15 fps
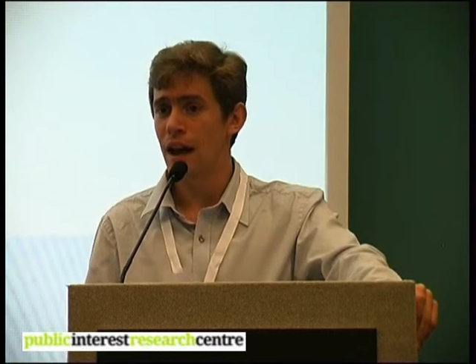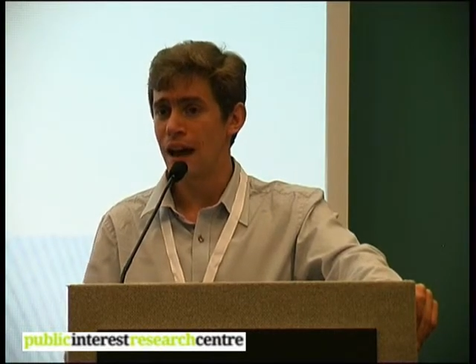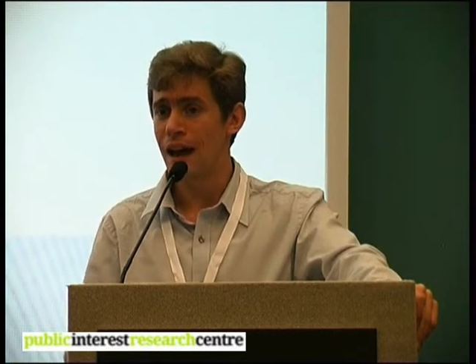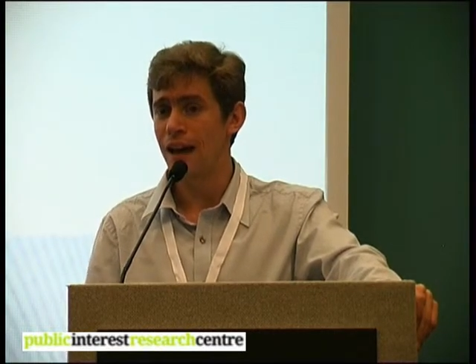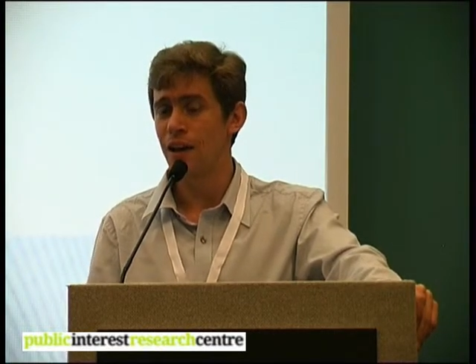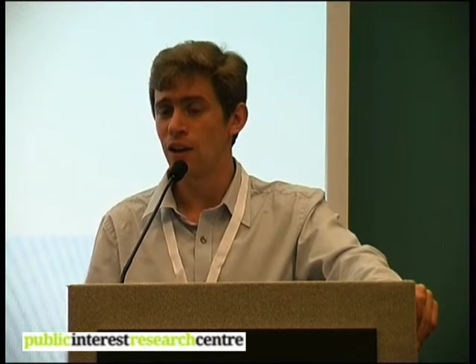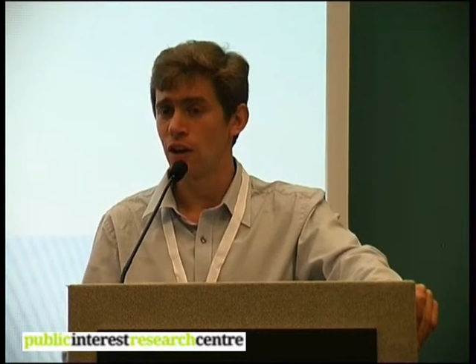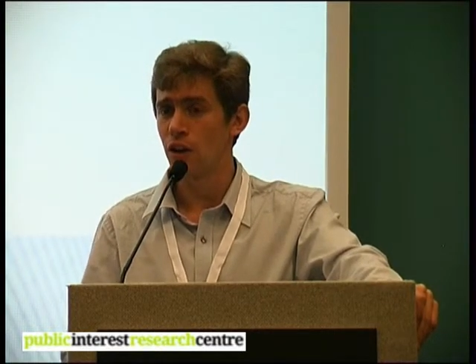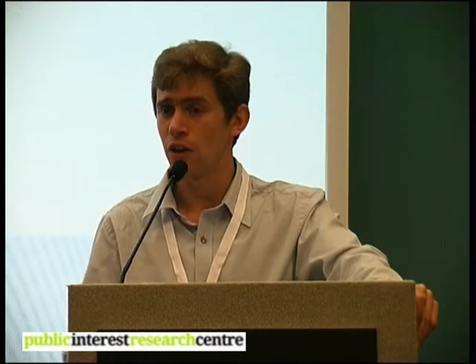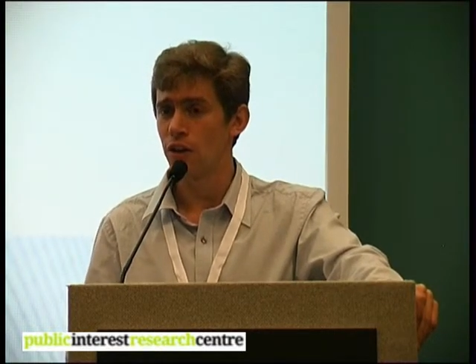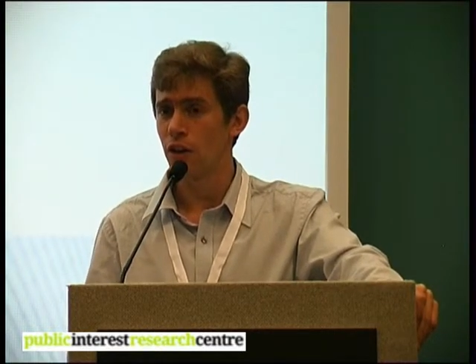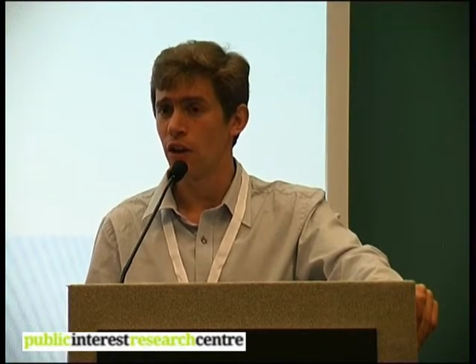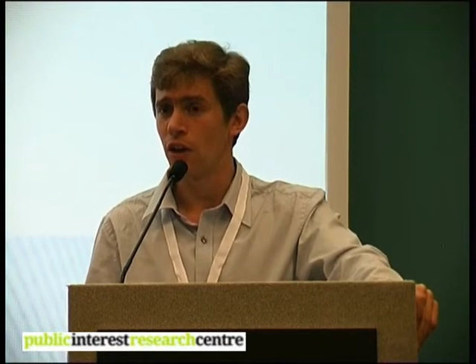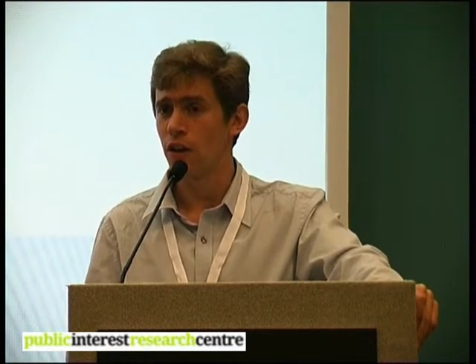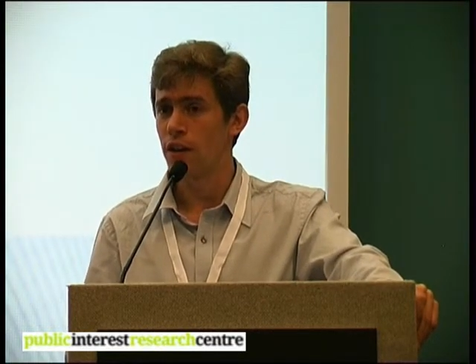a
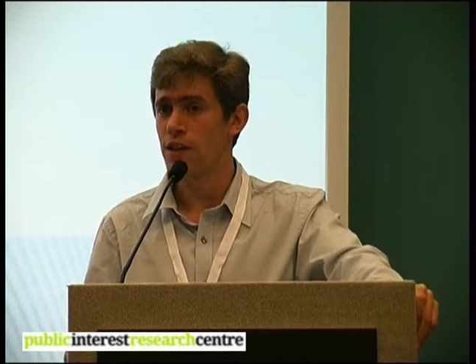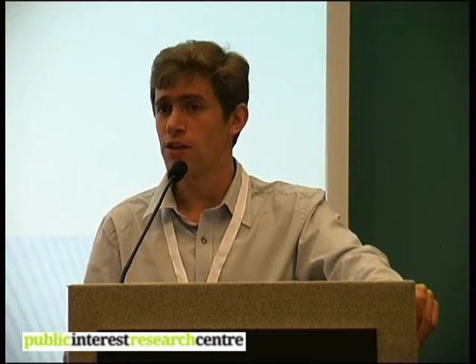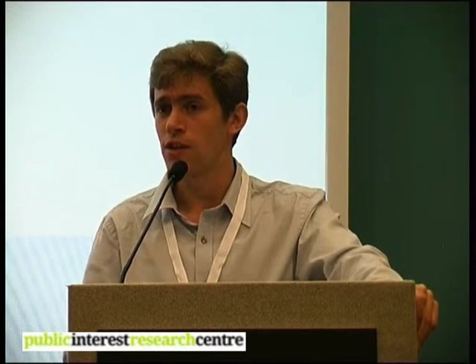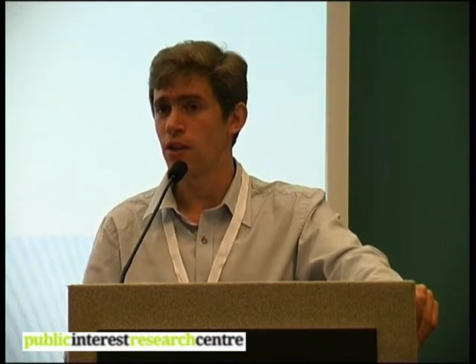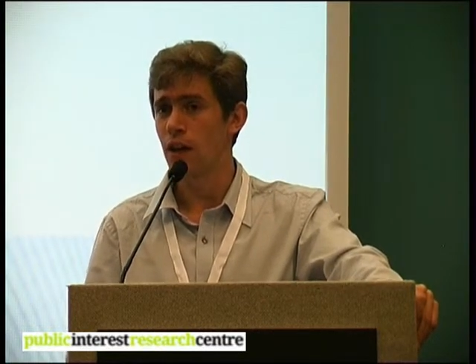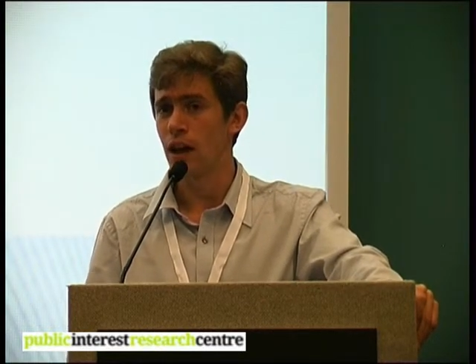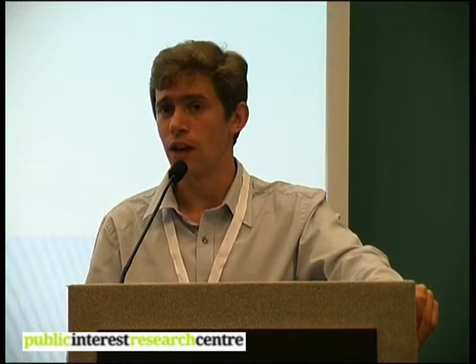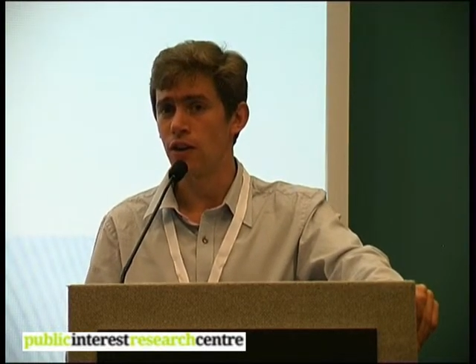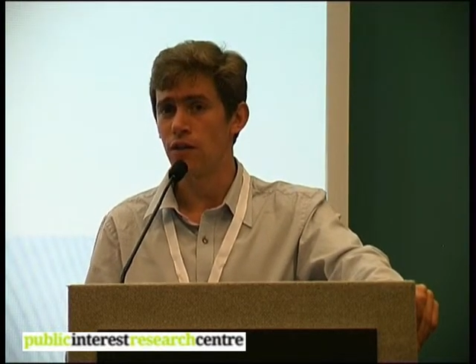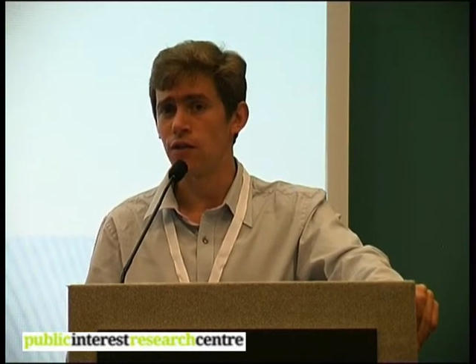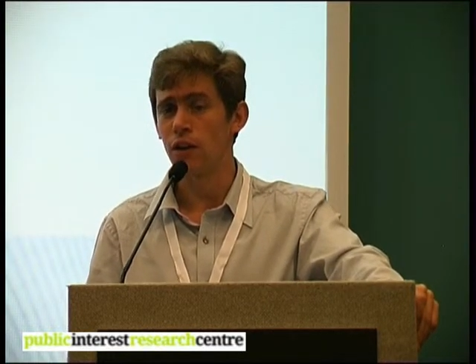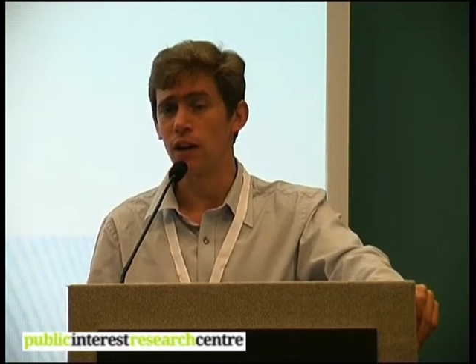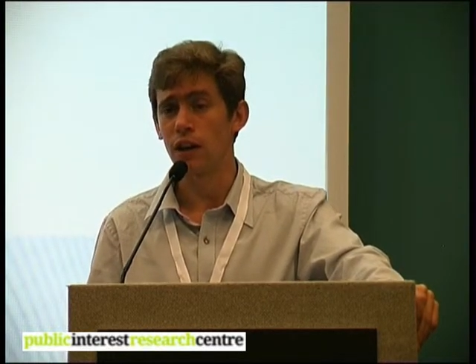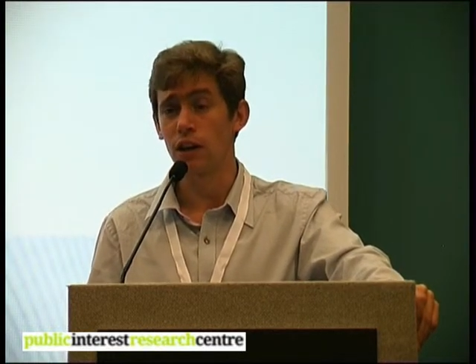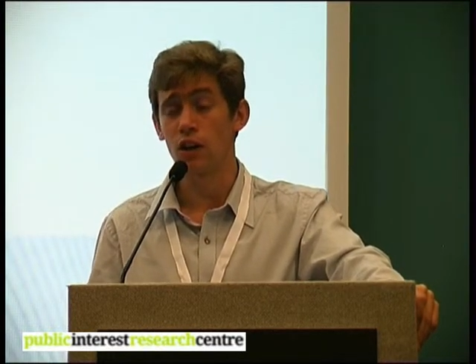handle on this, and
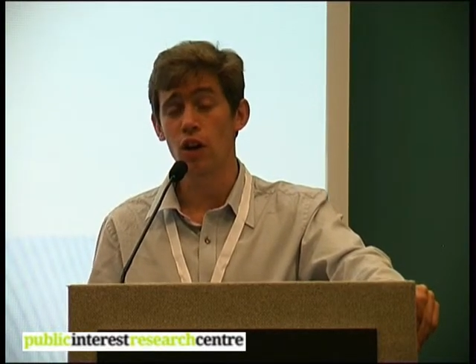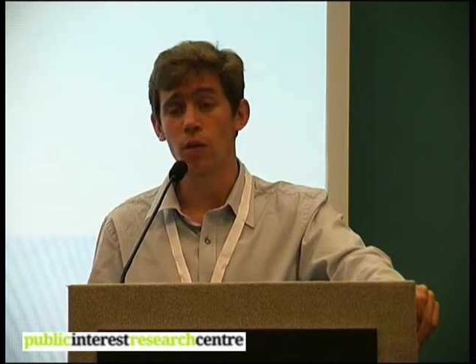if you like,